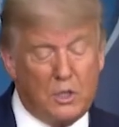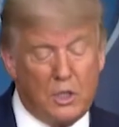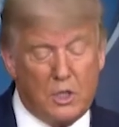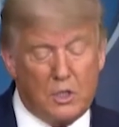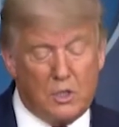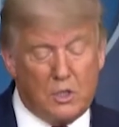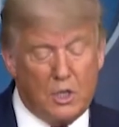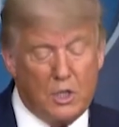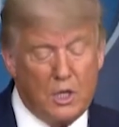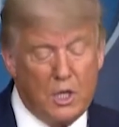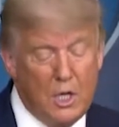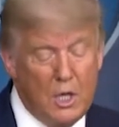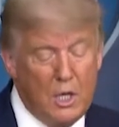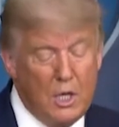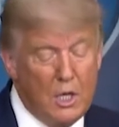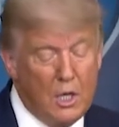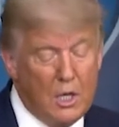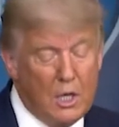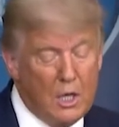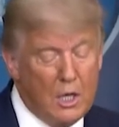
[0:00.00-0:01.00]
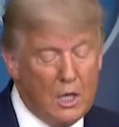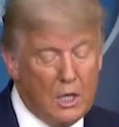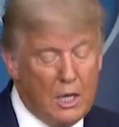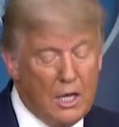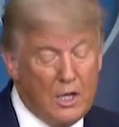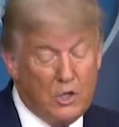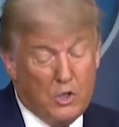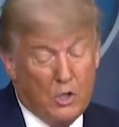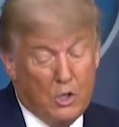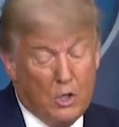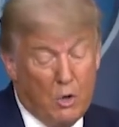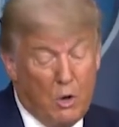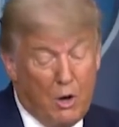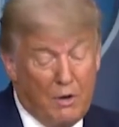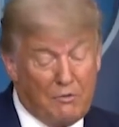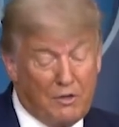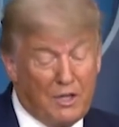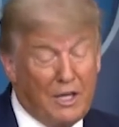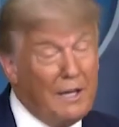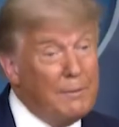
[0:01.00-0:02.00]
in the U.S., the person or the
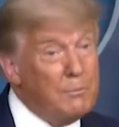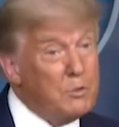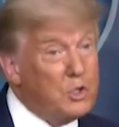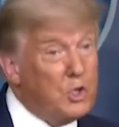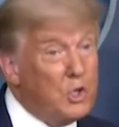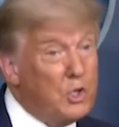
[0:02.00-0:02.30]
president,